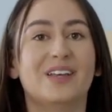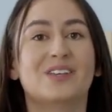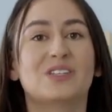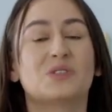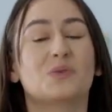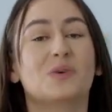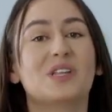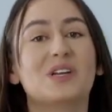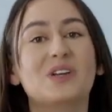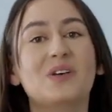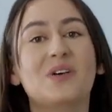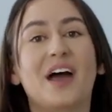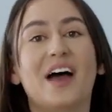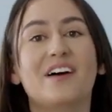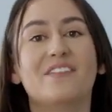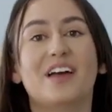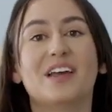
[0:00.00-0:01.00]
So whether you
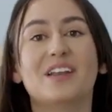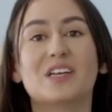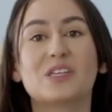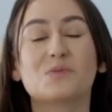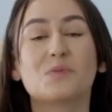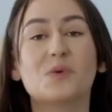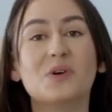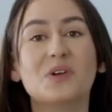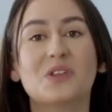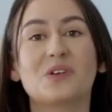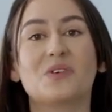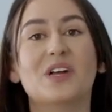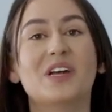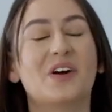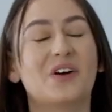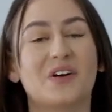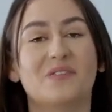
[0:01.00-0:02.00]
have an Explore
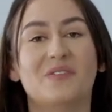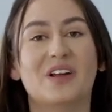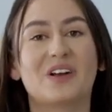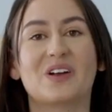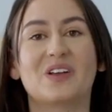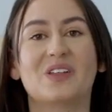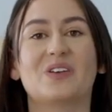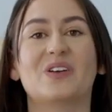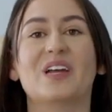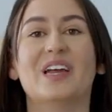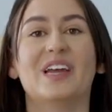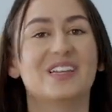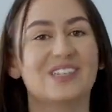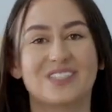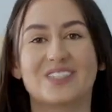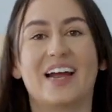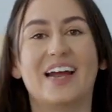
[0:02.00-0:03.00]
3 or a Maker 3,
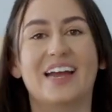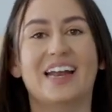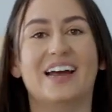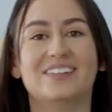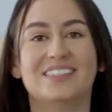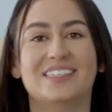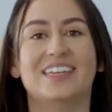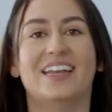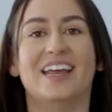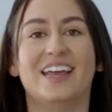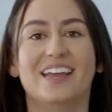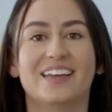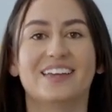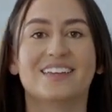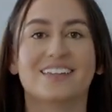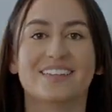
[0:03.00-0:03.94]
try it out today.